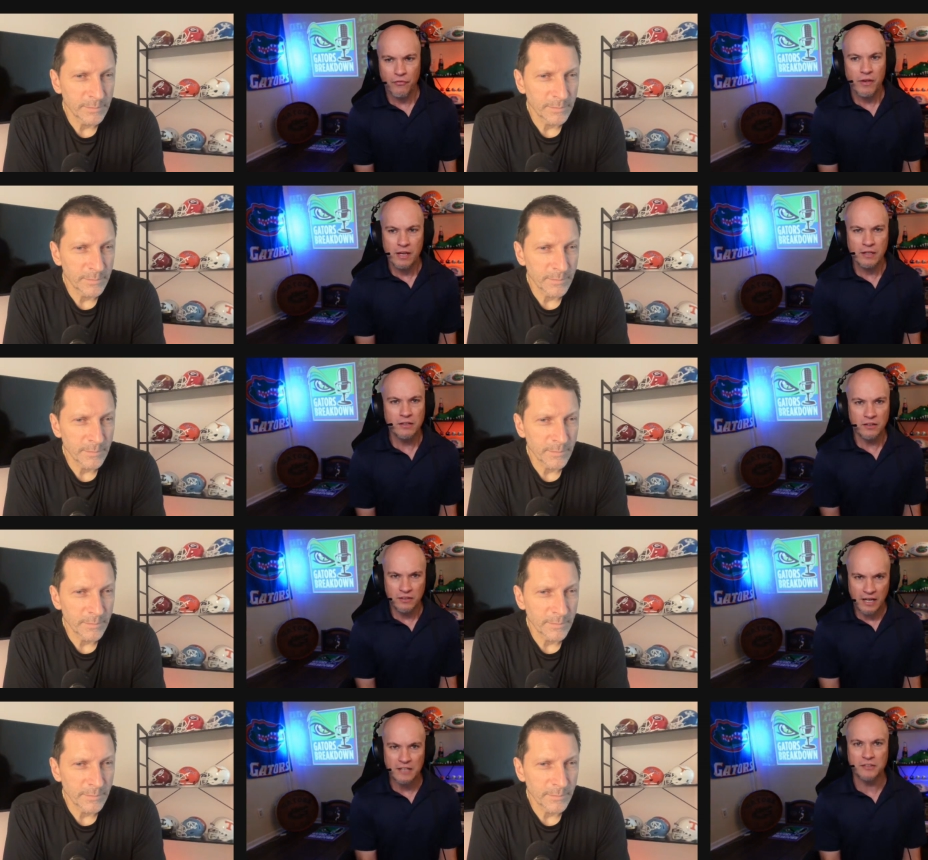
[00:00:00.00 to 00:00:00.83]
Speaker 1: he
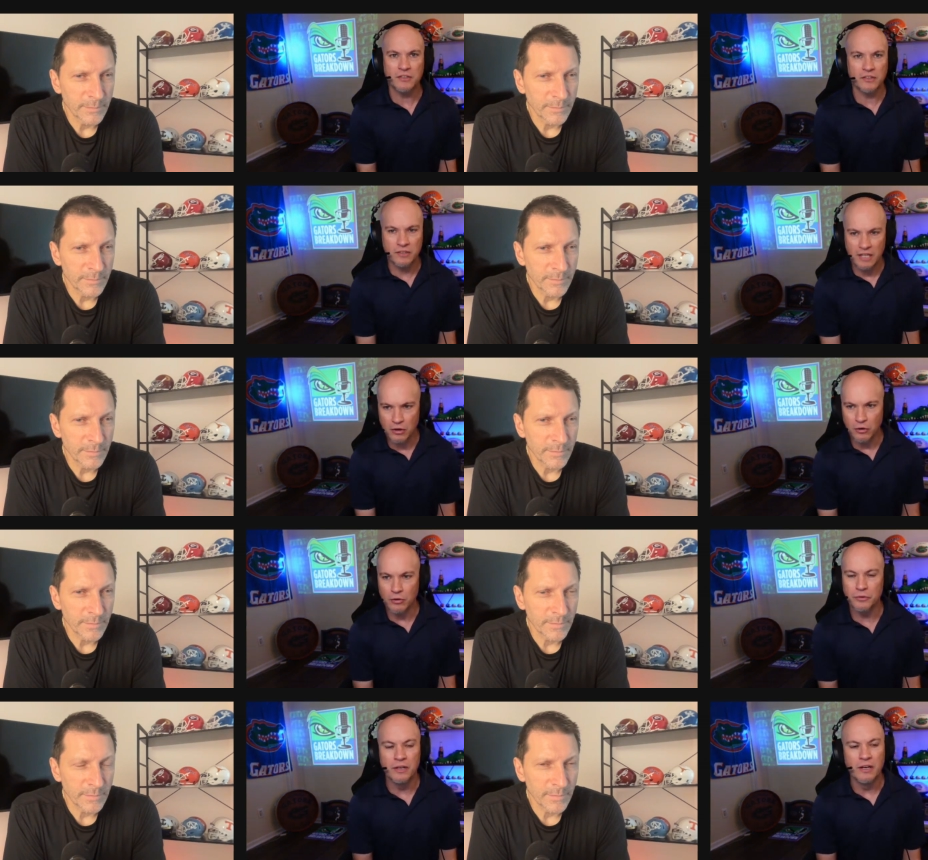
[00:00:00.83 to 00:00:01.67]
decides to stay
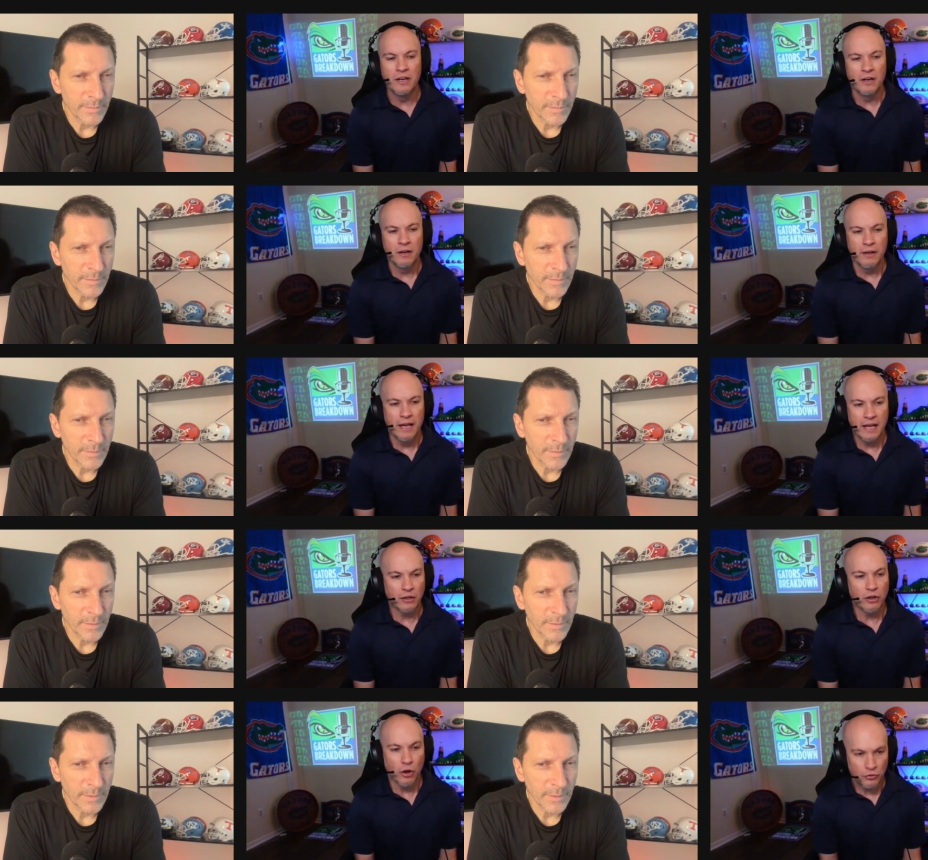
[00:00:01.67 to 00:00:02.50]
on
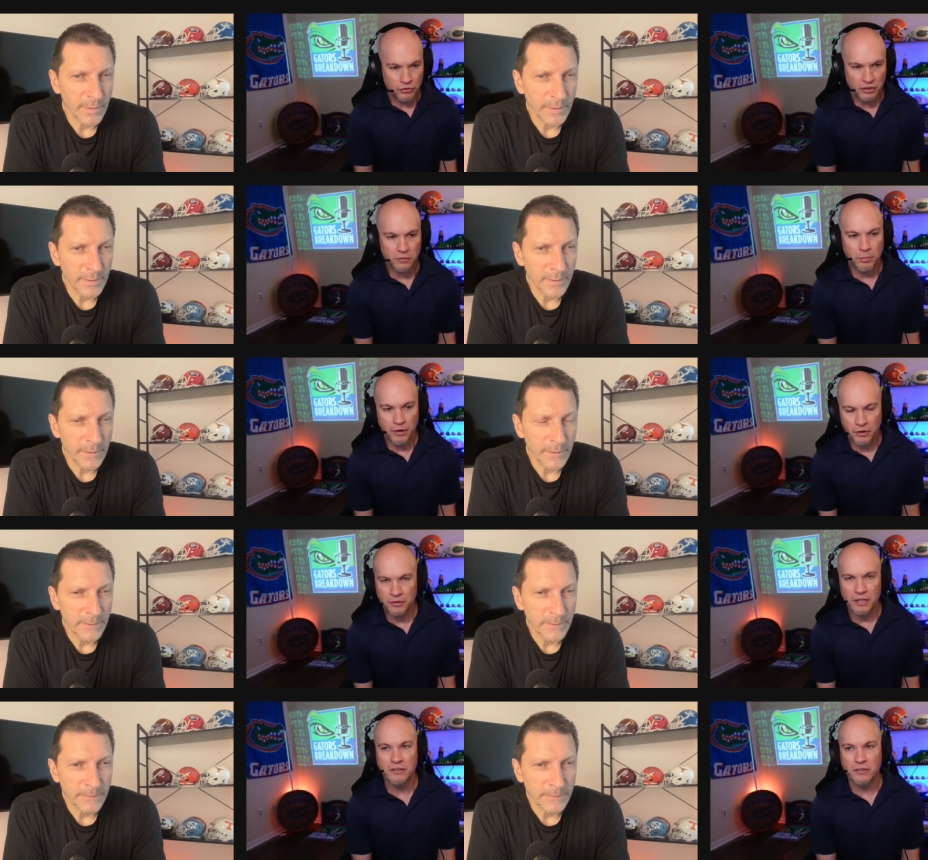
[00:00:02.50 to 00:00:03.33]
and coach these players
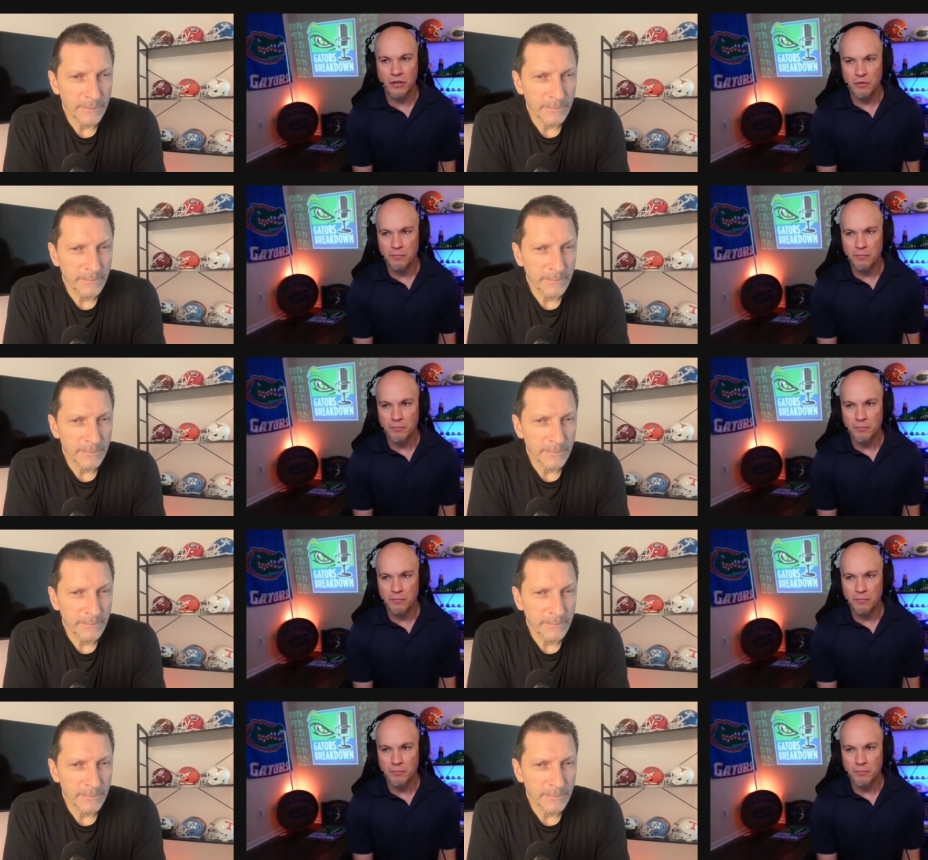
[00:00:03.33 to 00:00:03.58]
that he's coached.